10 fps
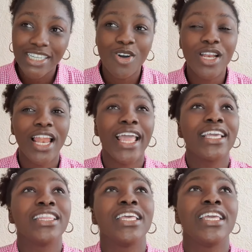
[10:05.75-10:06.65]

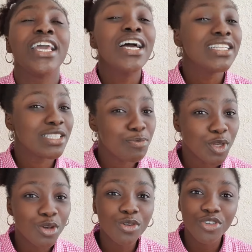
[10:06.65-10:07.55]
unlike the
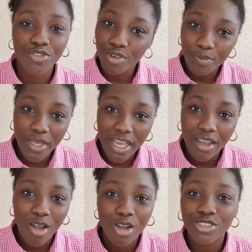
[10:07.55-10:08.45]
typical European
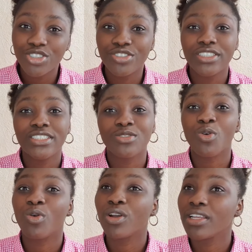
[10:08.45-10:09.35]
countries
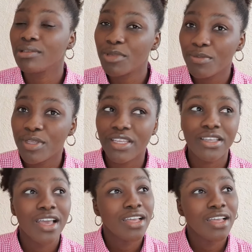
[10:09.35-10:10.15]
or maybe